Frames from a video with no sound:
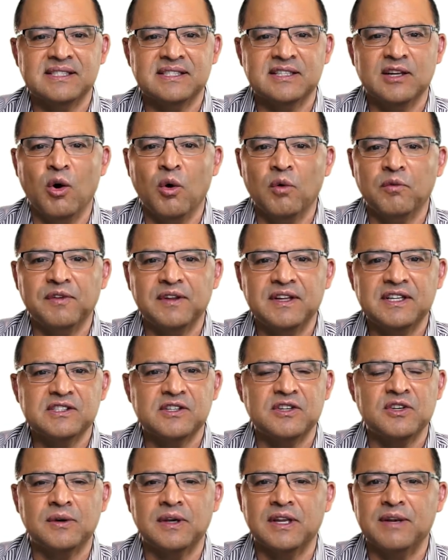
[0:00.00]
hopefully
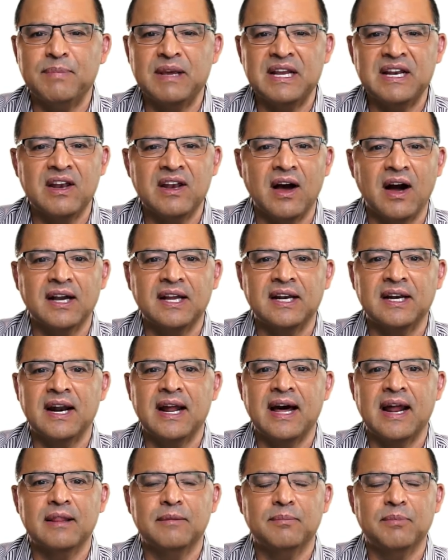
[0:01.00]
so you can be knocking it
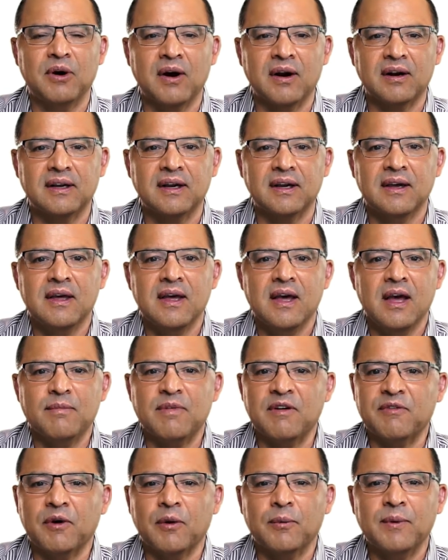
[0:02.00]
out of the park.
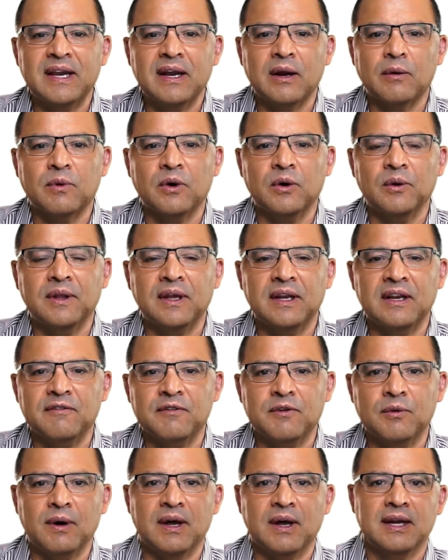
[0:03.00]
Before we get rolling,
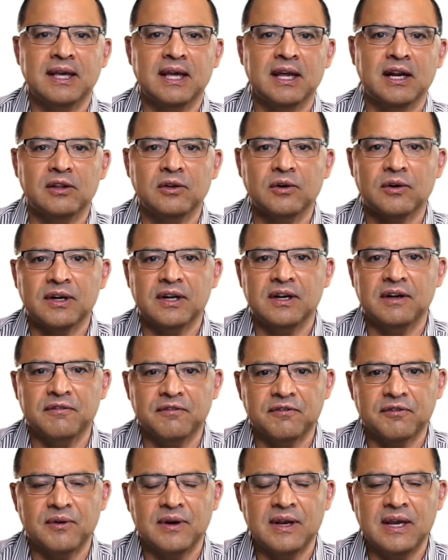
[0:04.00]
if you want to get alerted of
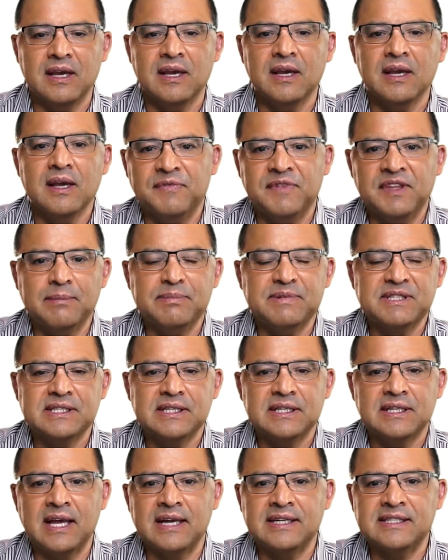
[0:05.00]
free
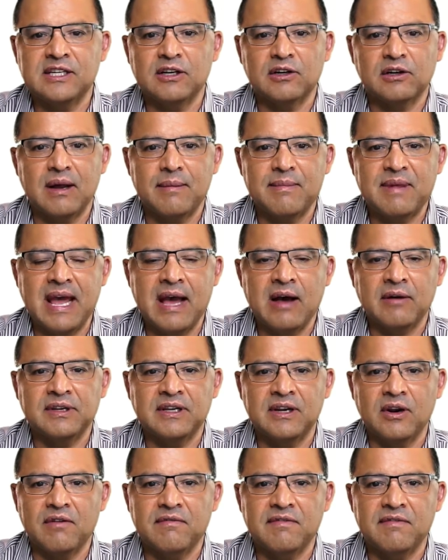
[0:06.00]
tips as they're coming out
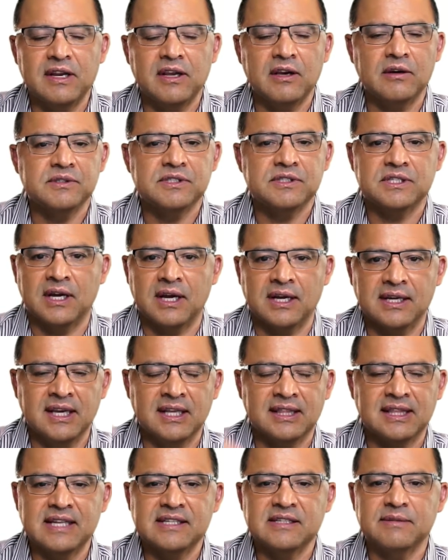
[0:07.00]
in our videos, uh,
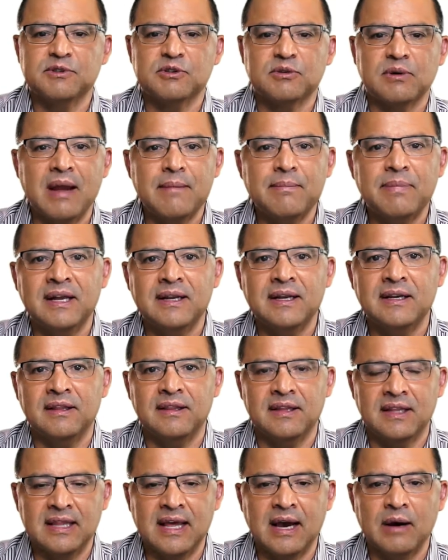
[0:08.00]
hit that subscribe button
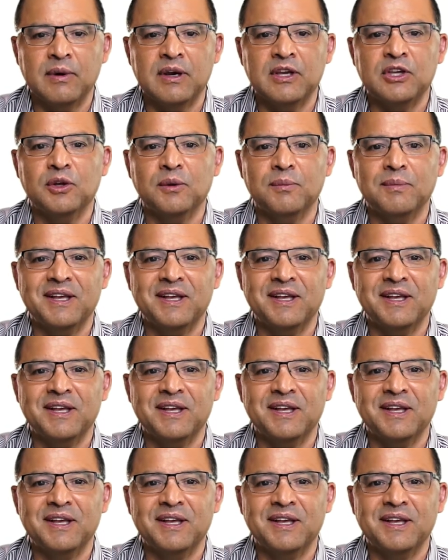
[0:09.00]
and then that way you'll be